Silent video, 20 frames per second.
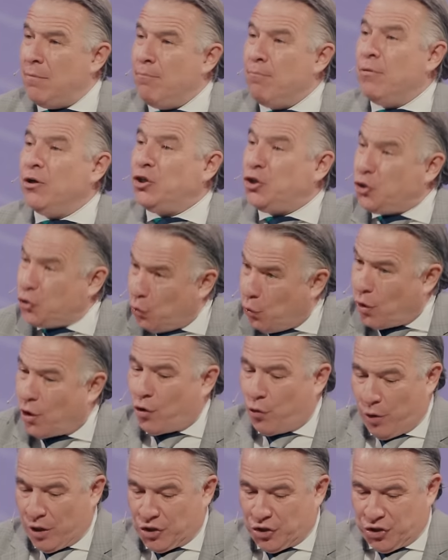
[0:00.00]
mature
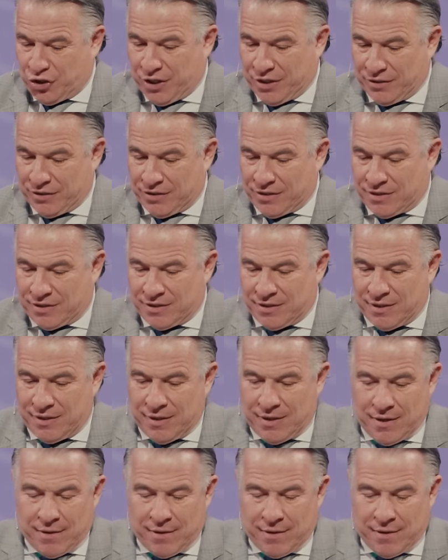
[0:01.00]
Christians.